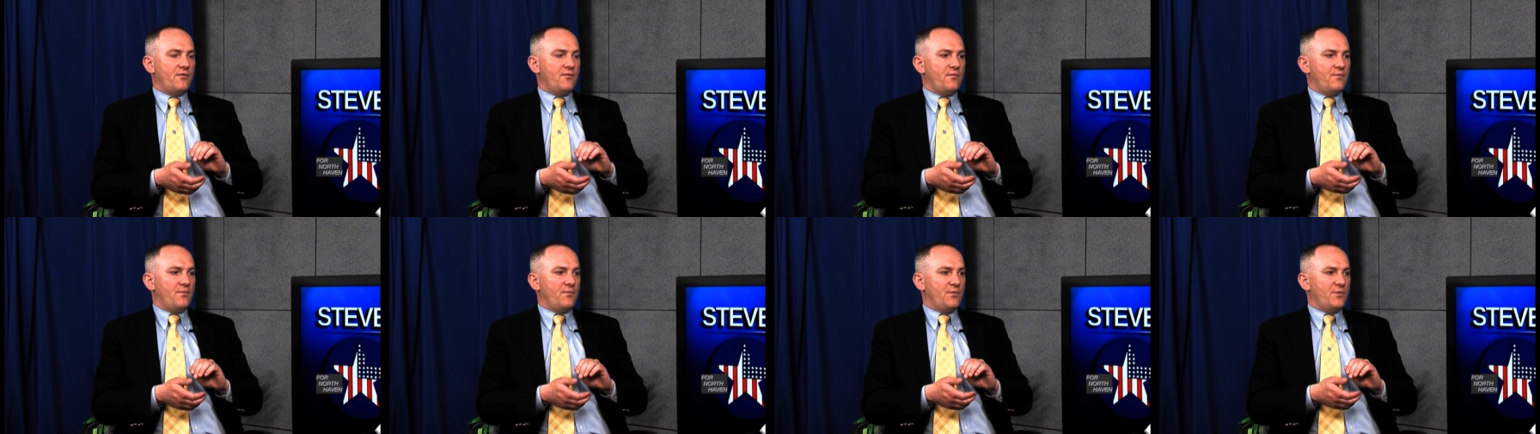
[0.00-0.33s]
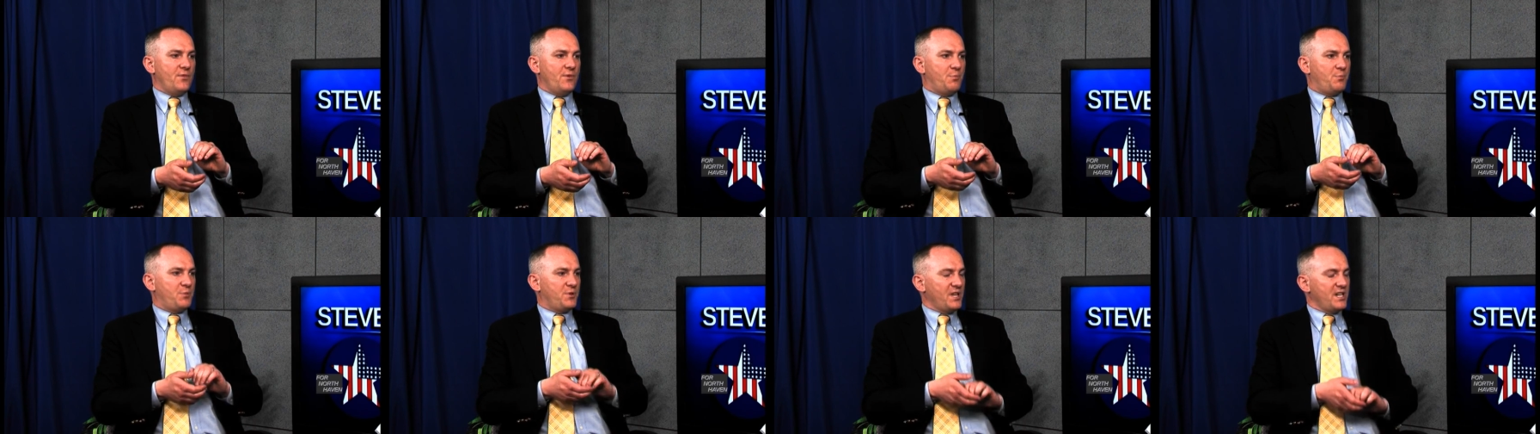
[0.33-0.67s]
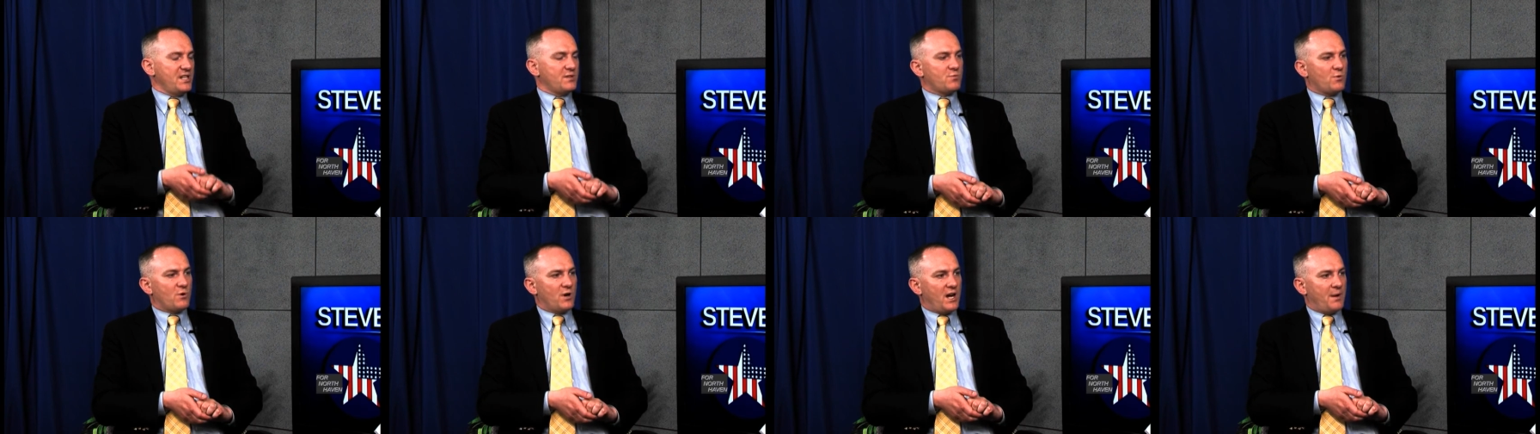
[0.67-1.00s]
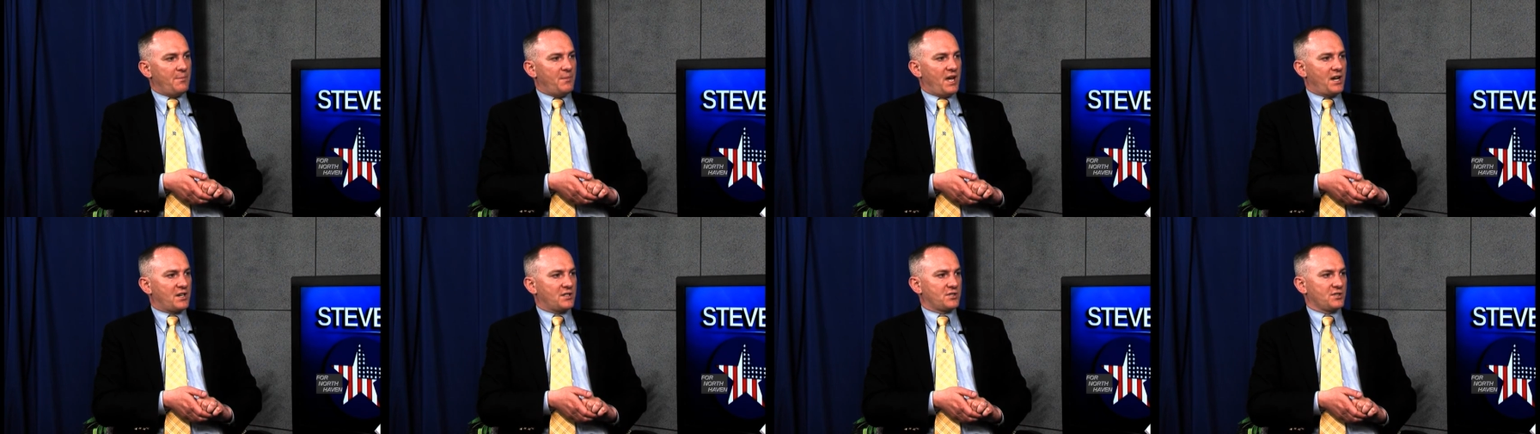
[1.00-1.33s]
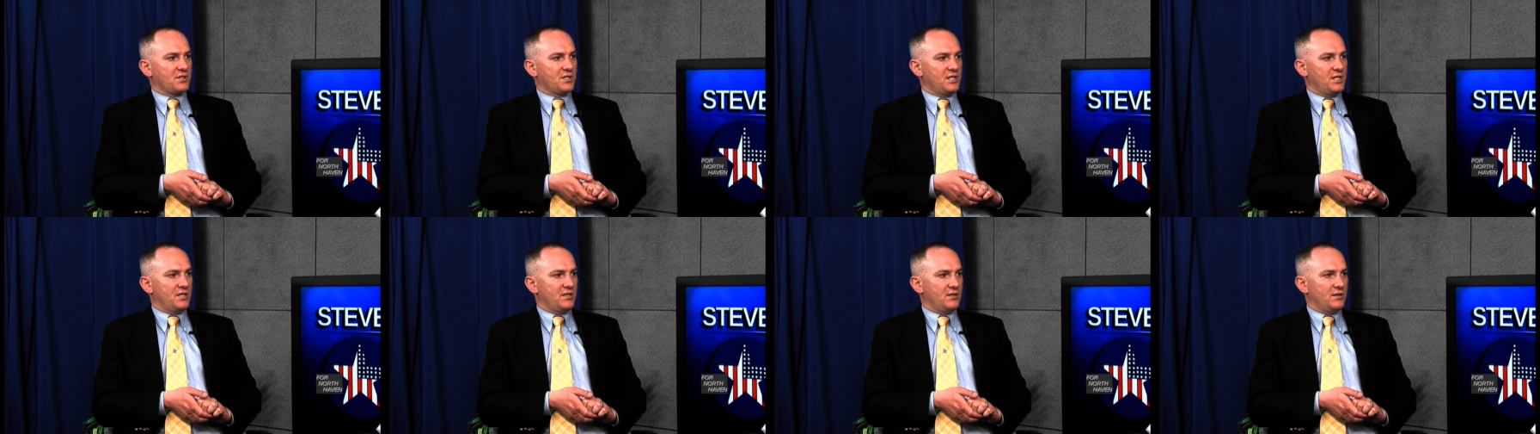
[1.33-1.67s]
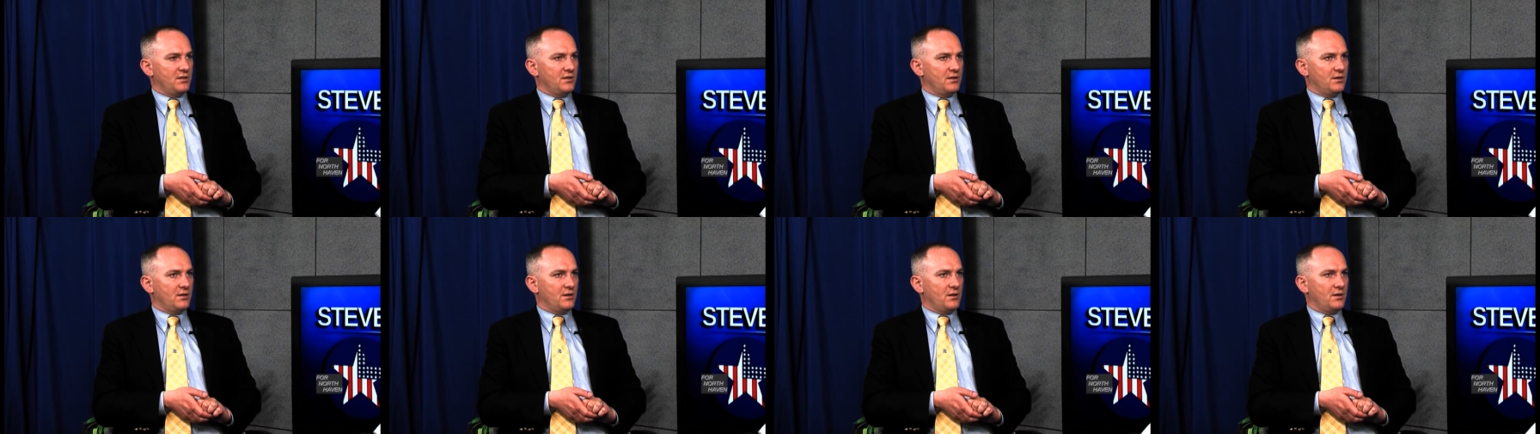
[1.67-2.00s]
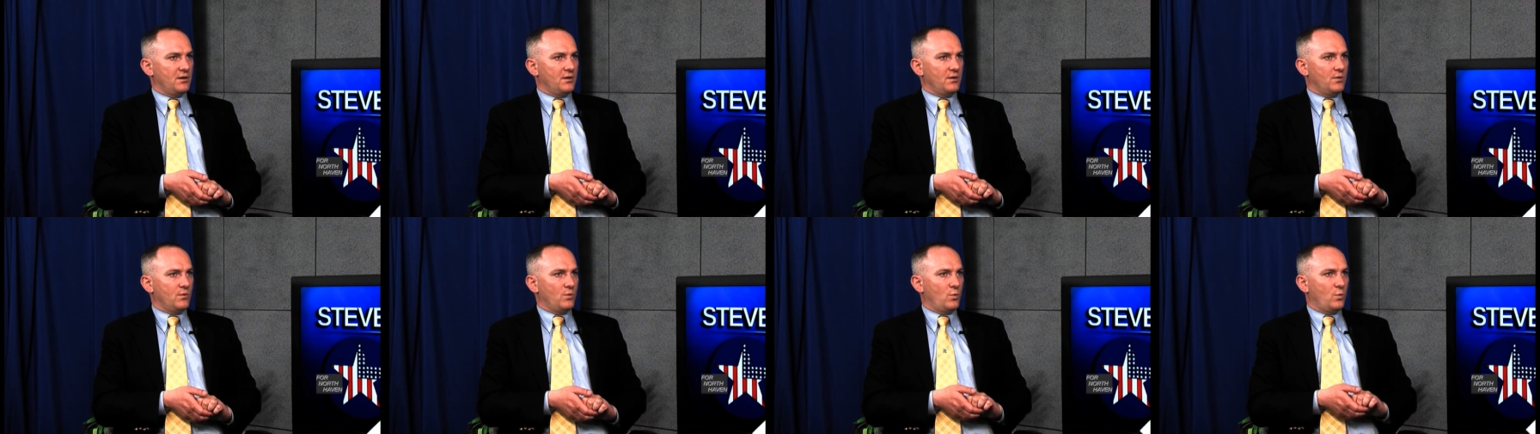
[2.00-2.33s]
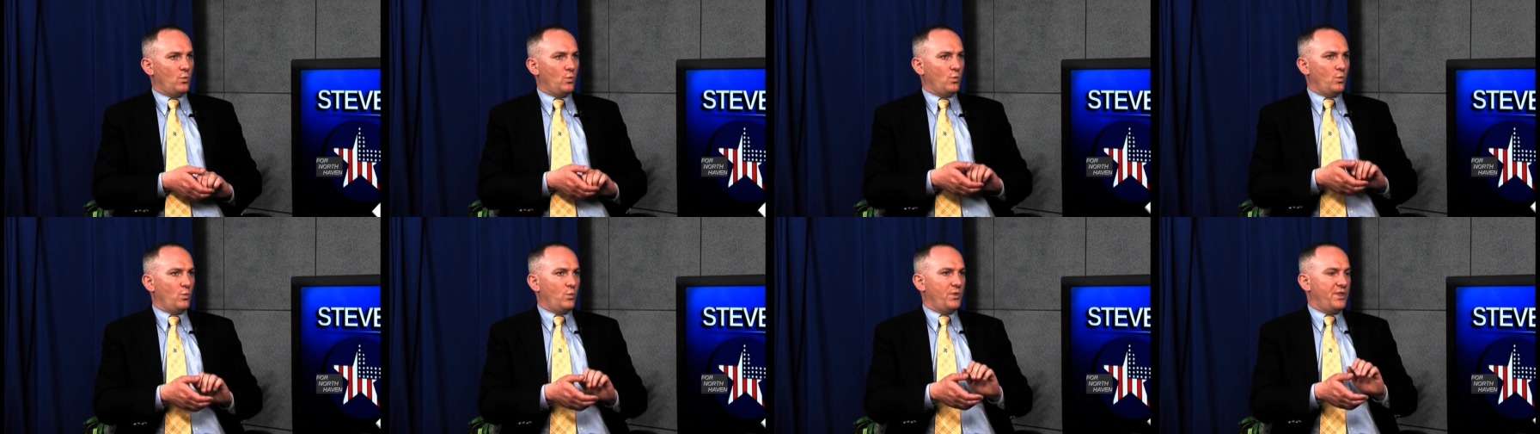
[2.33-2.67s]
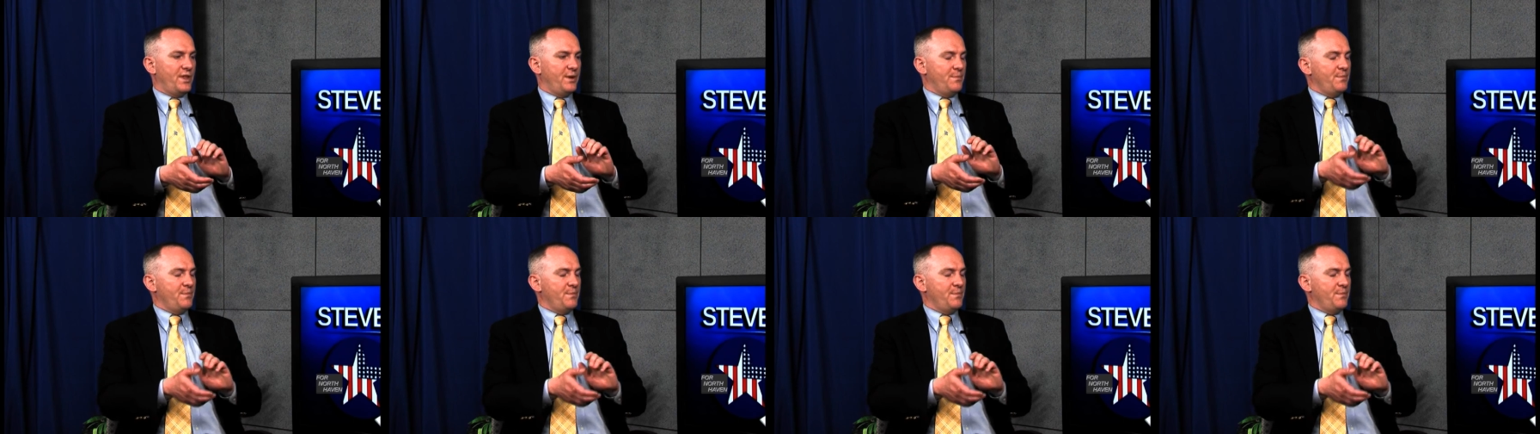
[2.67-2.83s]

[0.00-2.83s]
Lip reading: The place where I'm actually that